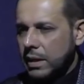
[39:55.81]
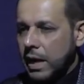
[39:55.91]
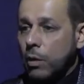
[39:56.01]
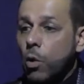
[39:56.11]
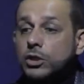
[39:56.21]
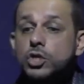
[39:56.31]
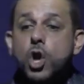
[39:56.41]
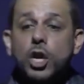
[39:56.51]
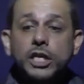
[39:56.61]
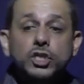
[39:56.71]
And what
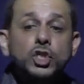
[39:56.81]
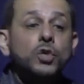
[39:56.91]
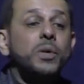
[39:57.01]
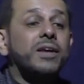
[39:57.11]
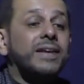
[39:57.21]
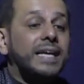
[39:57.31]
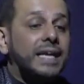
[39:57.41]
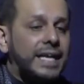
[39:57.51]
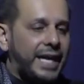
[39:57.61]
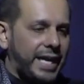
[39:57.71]
knowledge should we
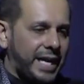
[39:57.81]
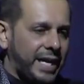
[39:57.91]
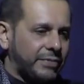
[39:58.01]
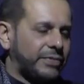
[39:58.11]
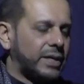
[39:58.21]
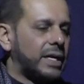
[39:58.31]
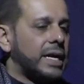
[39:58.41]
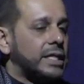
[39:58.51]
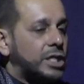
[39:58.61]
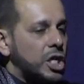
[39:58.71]
really have?
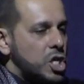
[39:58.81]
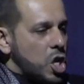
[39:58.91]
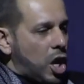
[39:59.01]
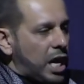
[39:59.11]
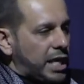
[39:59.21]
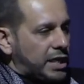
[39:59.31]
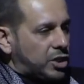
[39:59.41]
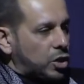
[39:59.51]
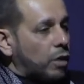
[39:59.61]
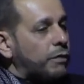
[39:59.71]
The knowledge of